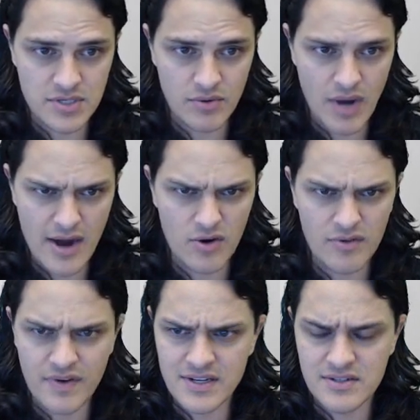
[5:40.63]
So I don't know
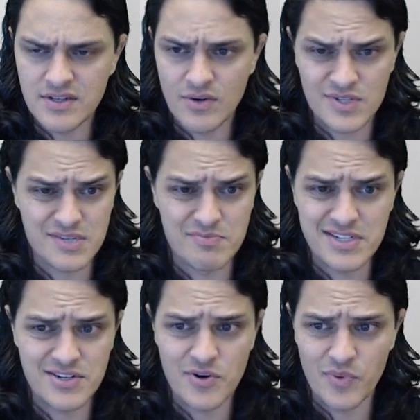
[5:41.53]
if I, you know,
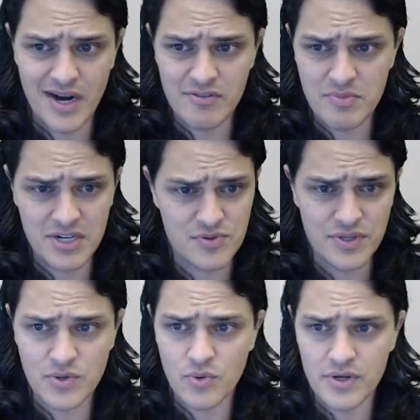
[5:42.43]
dismissed it or whatever, but it's
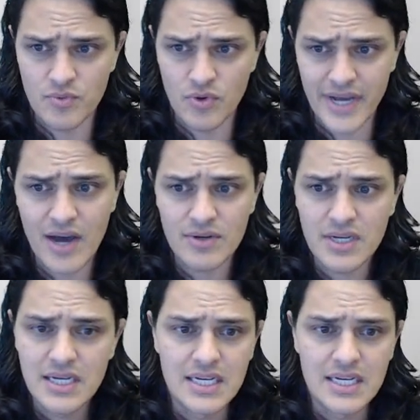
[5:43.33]
really cool that it rolled out.